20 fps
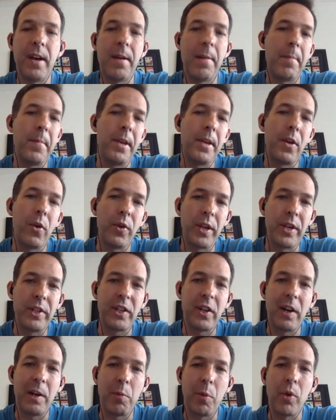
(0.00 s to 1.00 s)
you don't
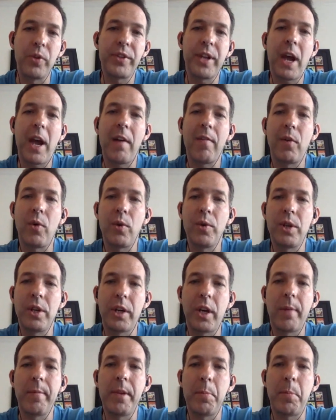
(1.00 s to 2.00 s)
necessarily want to have all your
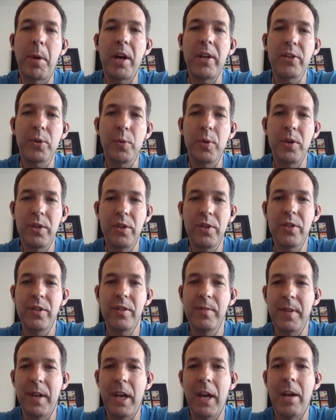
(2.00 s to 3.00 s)
company passwords
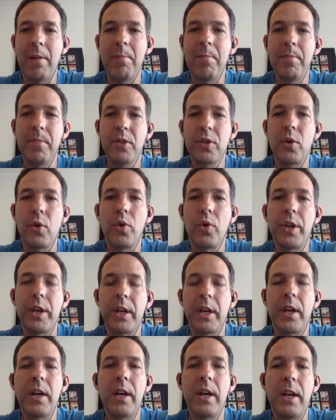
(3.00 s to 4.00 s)
stored
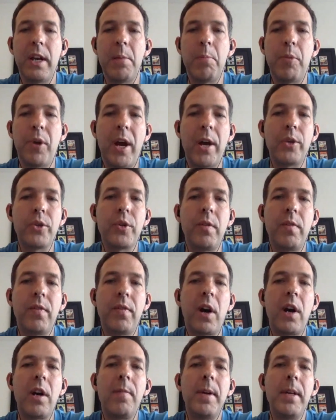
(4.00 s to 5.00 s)
in a browser
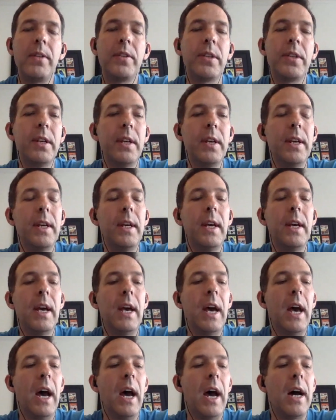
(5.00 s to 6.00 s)
environment.
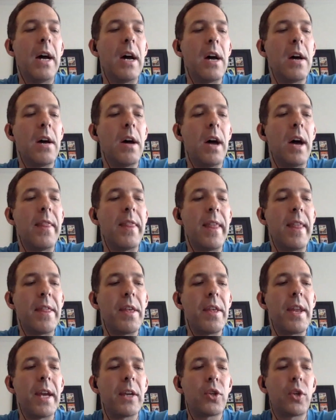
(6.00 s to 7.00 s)
And then the
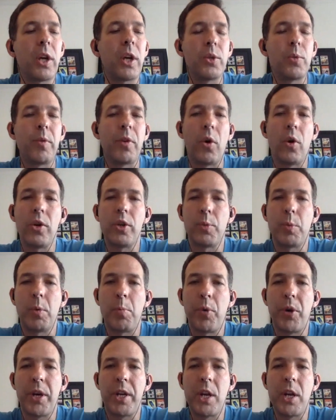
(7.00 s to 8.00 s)
next challenge we've got is we
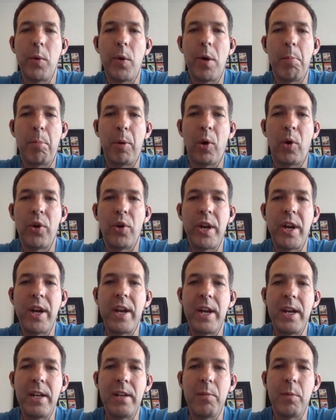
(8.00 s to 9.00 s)
bring a new
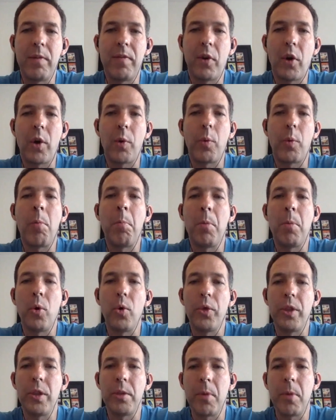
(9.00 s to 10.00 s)
employee in, we've got to
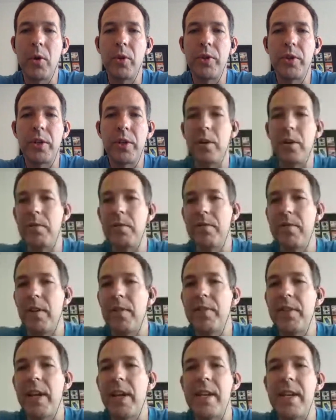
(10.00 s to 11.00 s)
onboard them onto
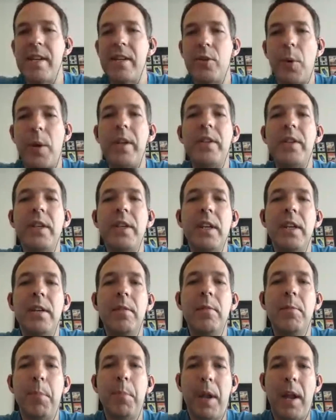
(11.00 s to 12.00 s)
15, 20
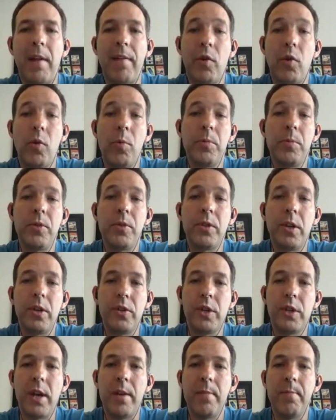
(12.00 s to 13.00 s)
platforms and
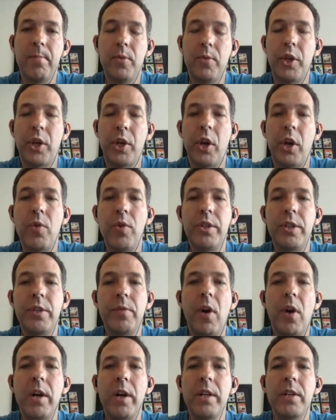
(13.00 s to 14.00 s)
set security
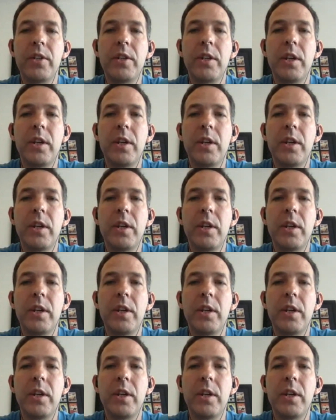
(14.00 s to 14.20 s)
rights.